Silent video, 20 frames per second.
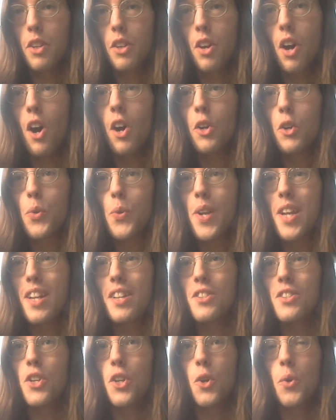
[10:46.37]

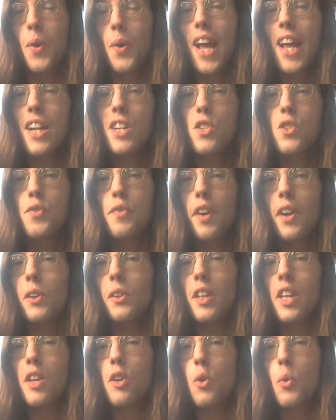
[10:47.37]
Concrete degrades
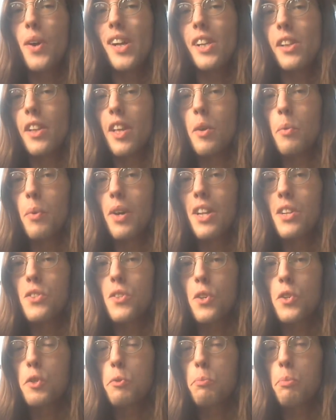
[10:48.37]
fairly quickly when
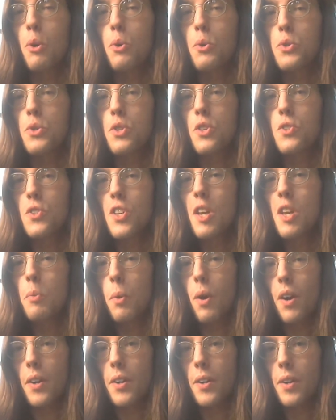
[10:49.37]
it's exposed to
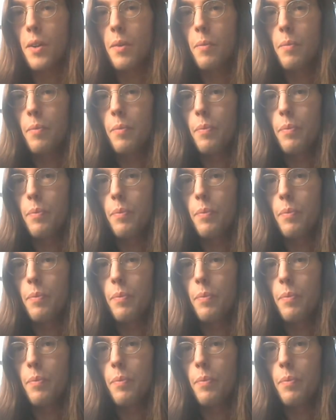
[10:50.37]
seawater.